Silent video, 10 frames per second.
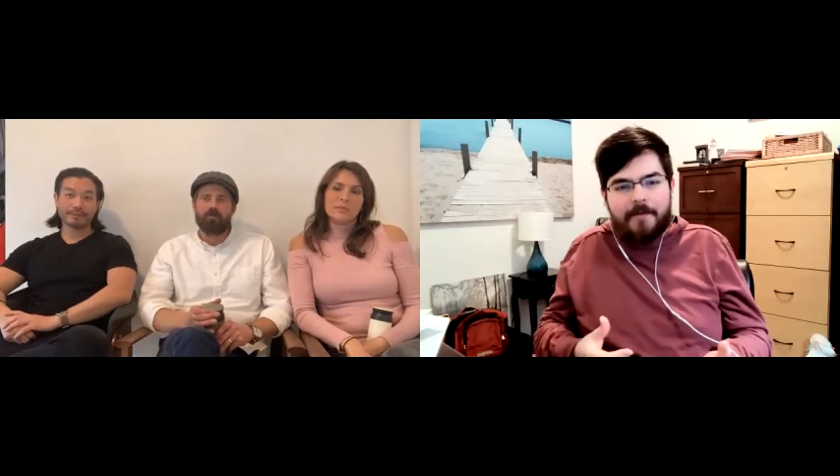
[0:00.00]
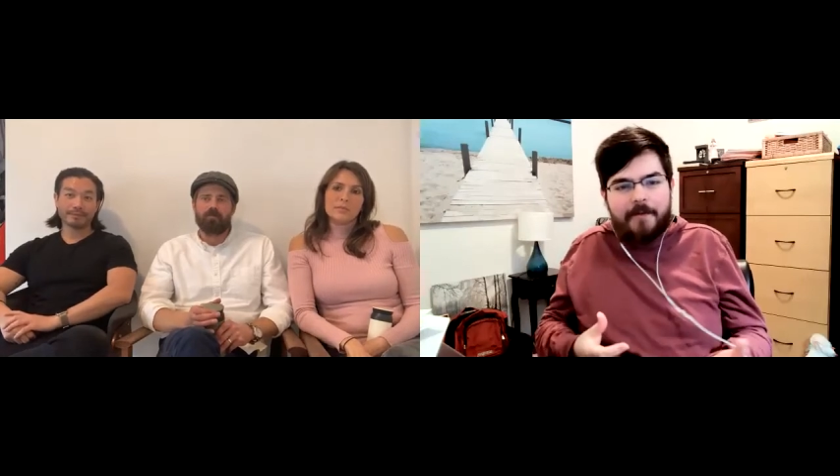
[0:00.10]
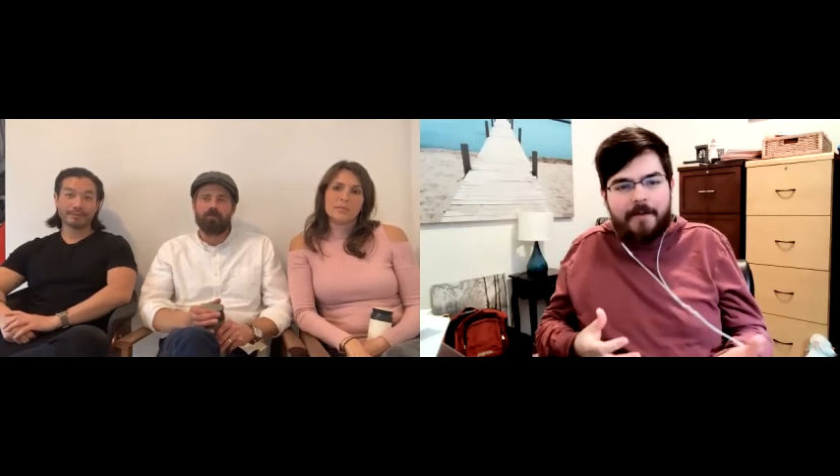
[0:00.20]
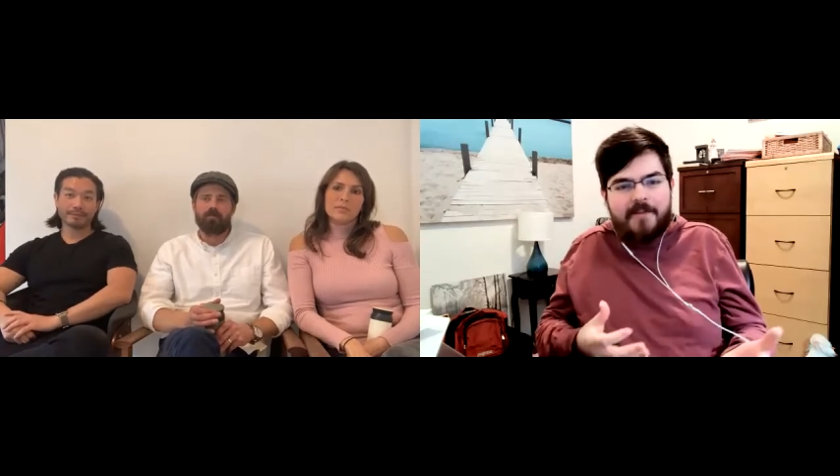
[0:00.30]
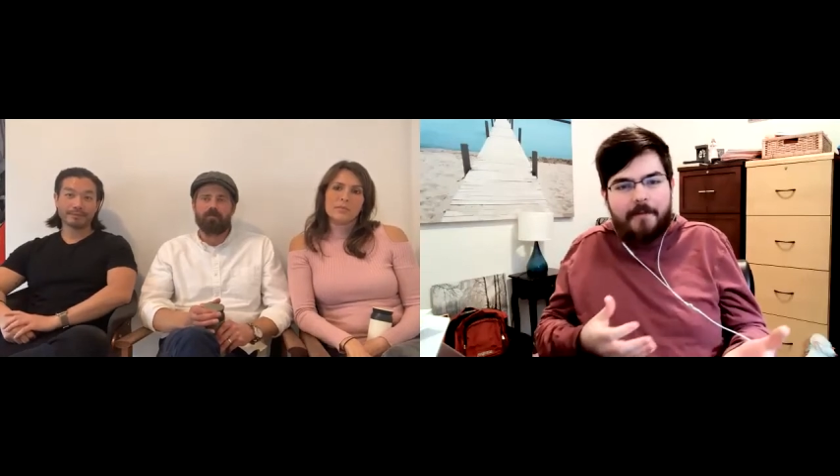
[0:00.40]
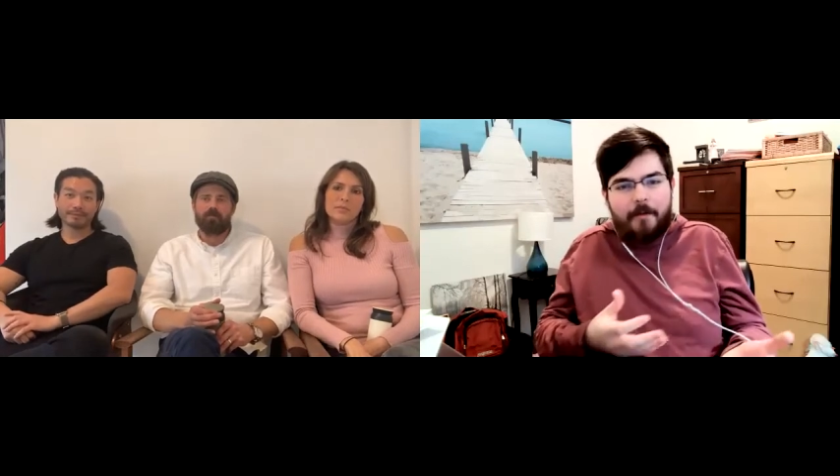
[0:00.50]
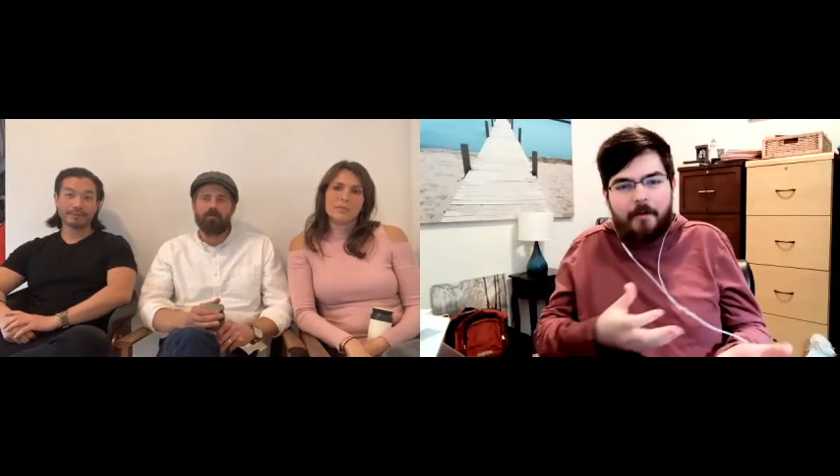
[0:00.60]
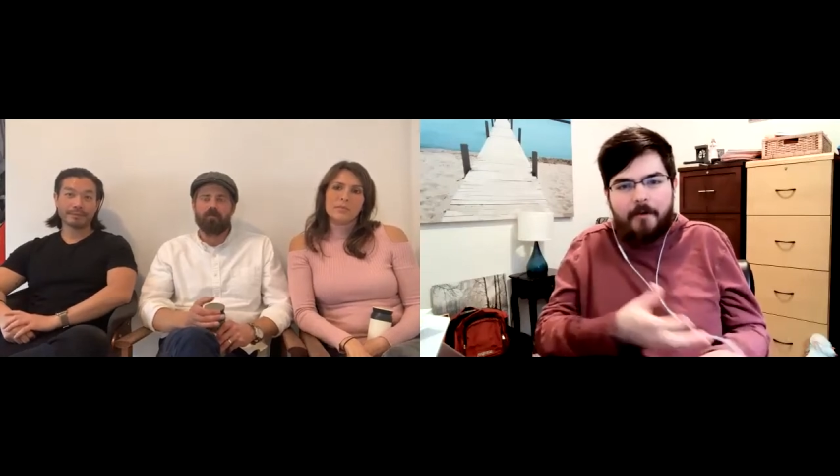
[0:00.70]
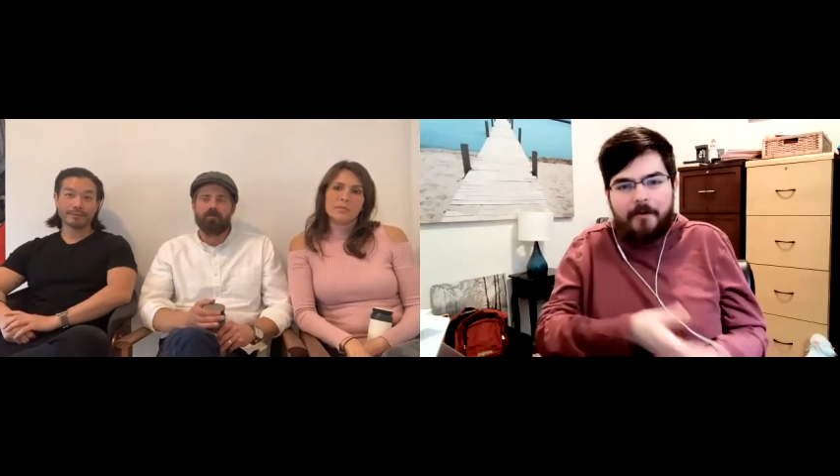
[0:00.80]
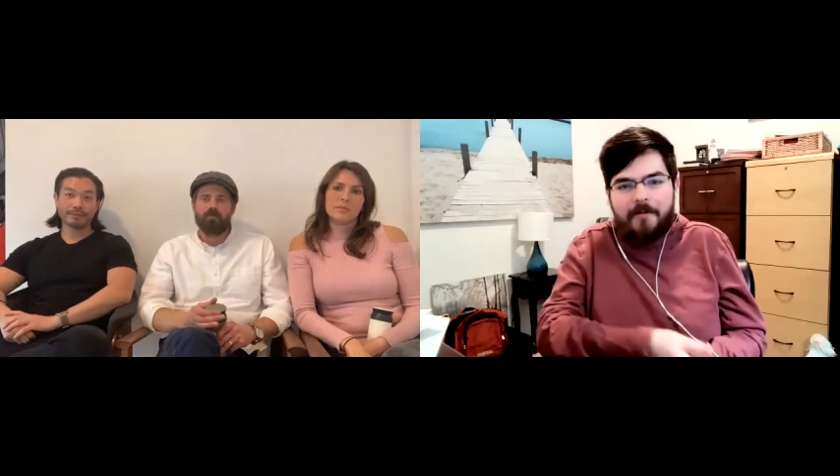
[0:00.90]
like
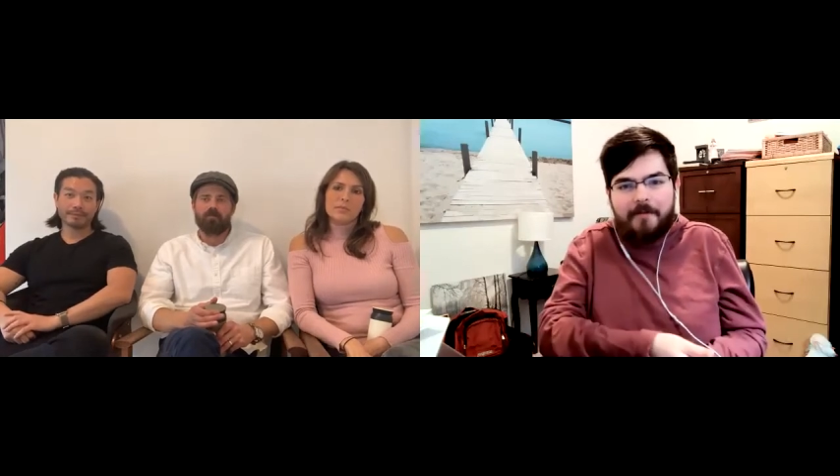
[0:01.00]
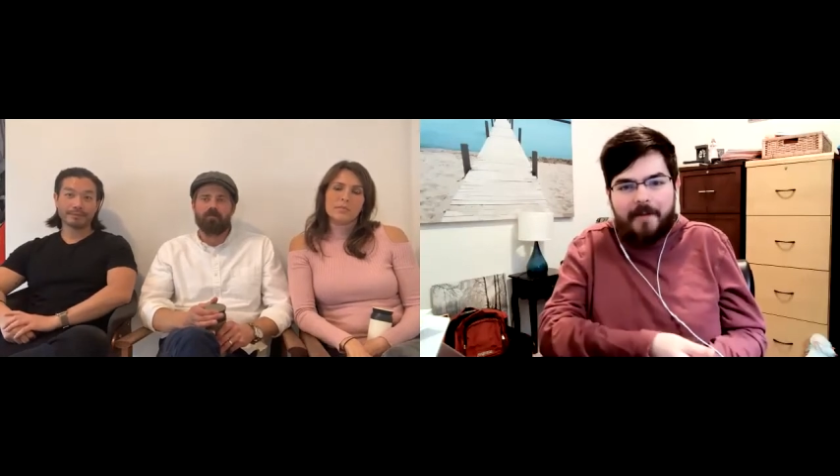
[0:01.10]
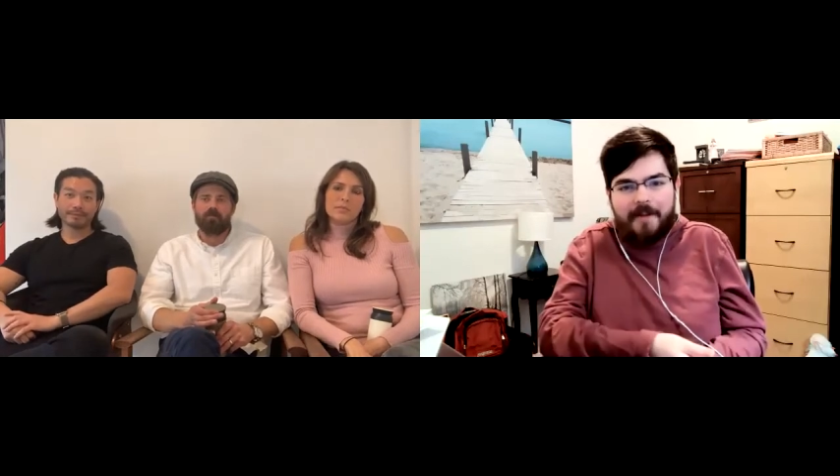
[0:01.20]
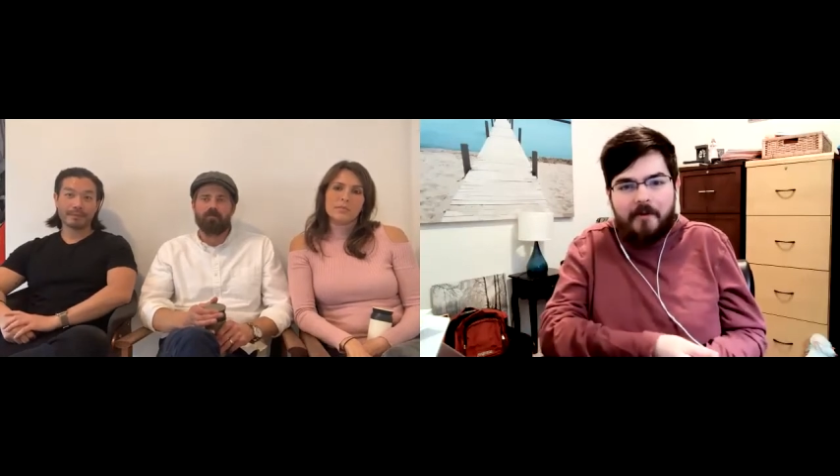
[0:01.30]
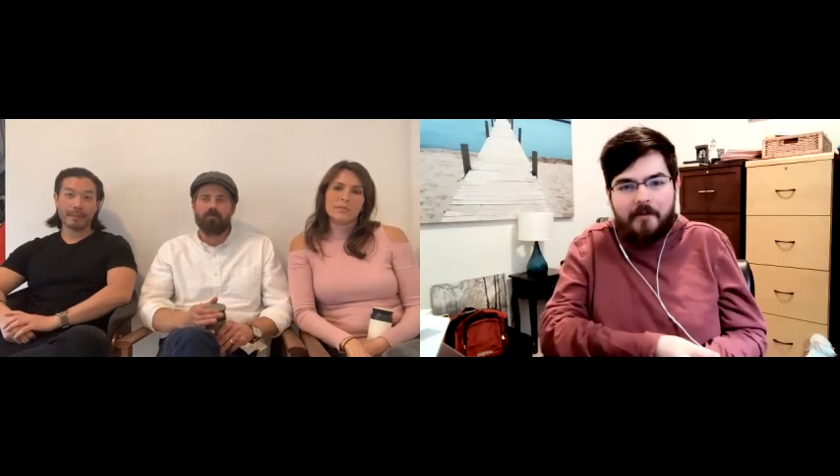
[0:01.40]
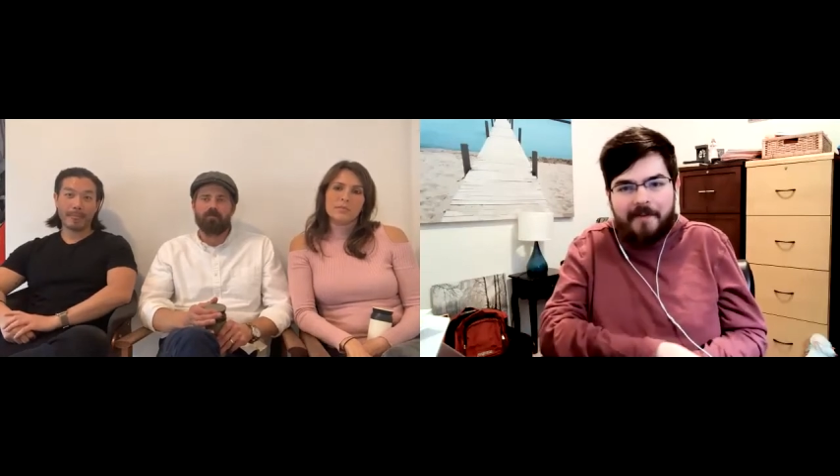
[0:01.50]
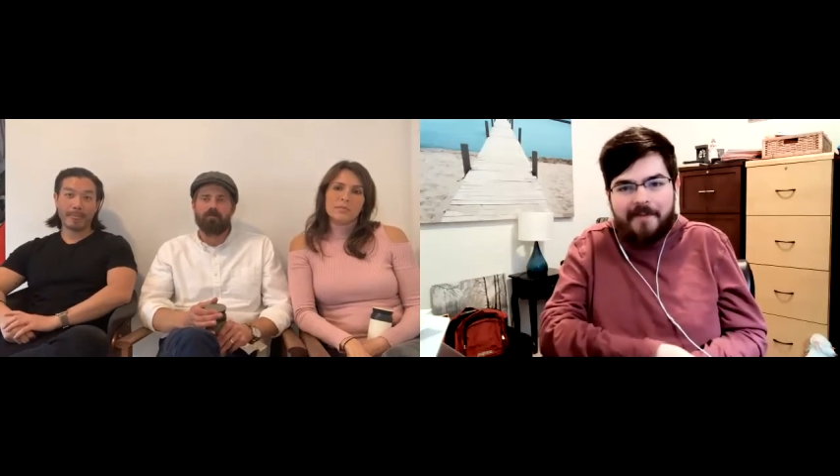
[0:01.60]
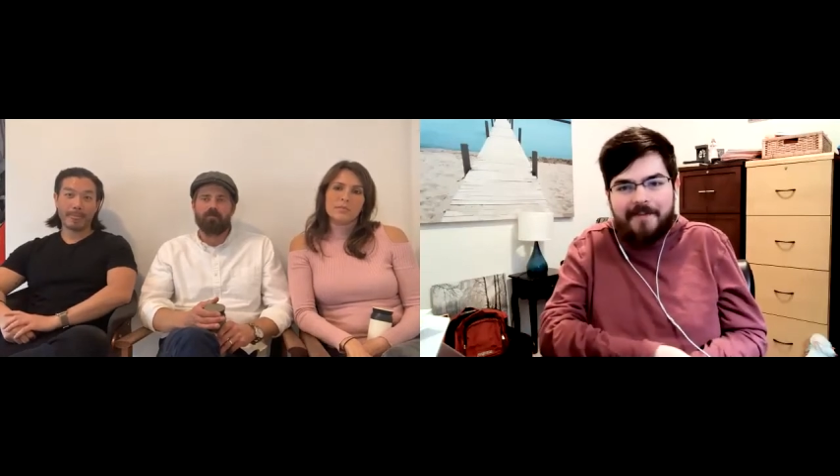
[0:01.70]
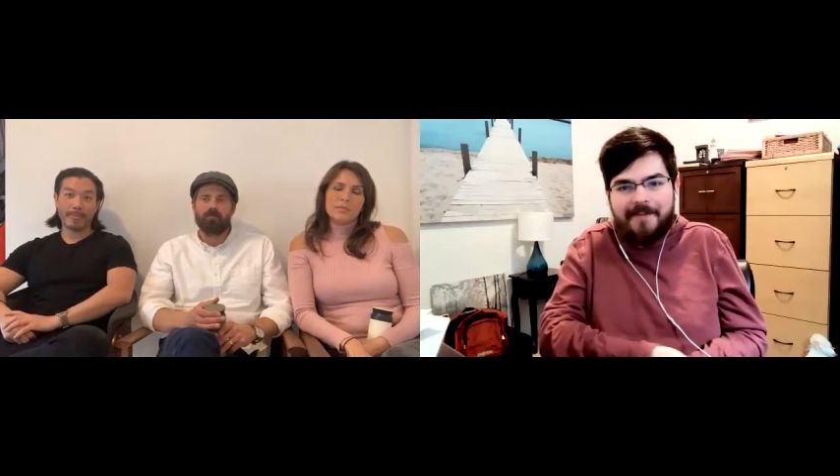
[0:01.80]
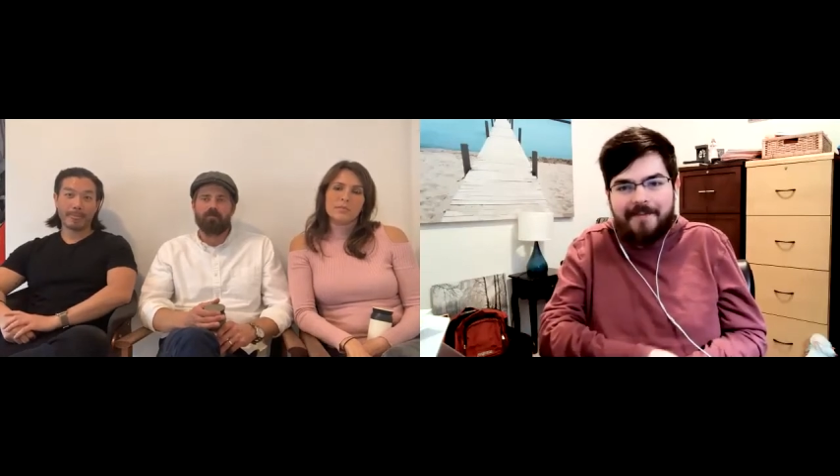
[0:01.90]
similar like Christmas?